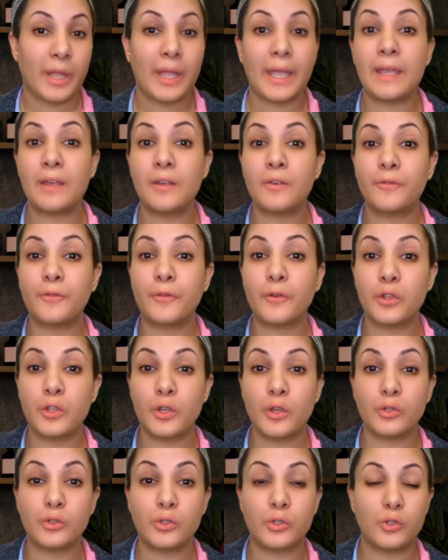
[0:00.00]
and for
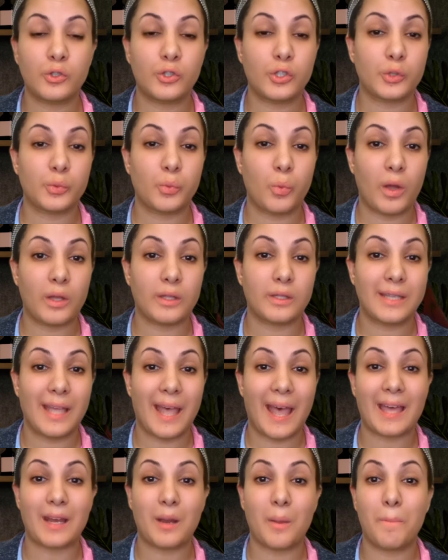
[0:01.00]
those who just want to
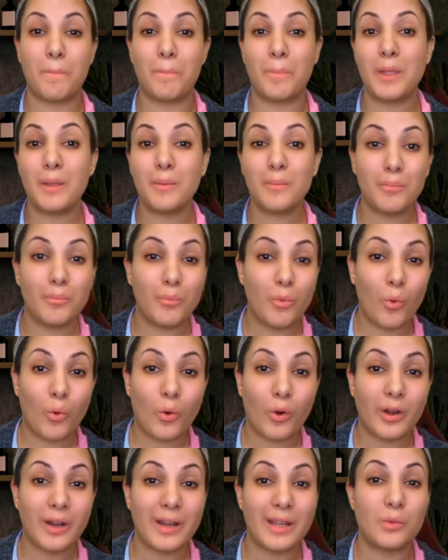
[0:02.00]
add a bit
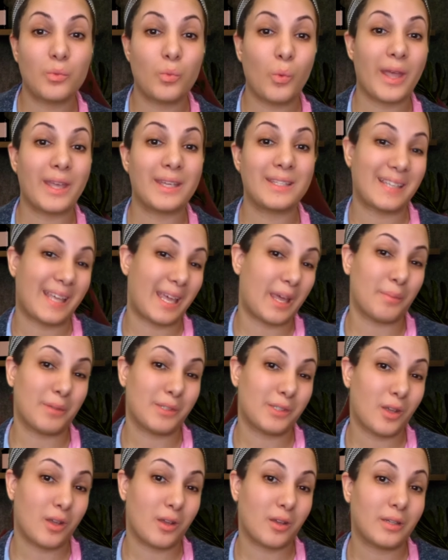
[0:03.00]
more in ways
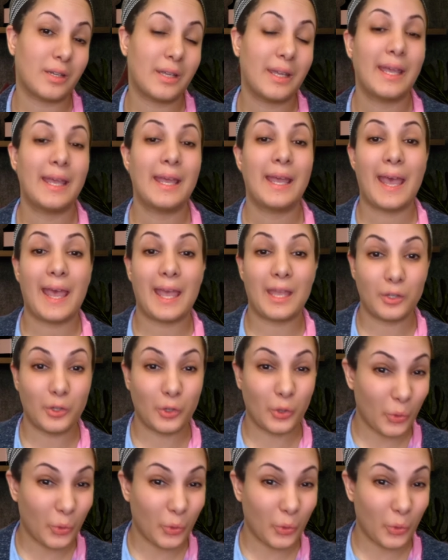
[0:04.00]
Amazon and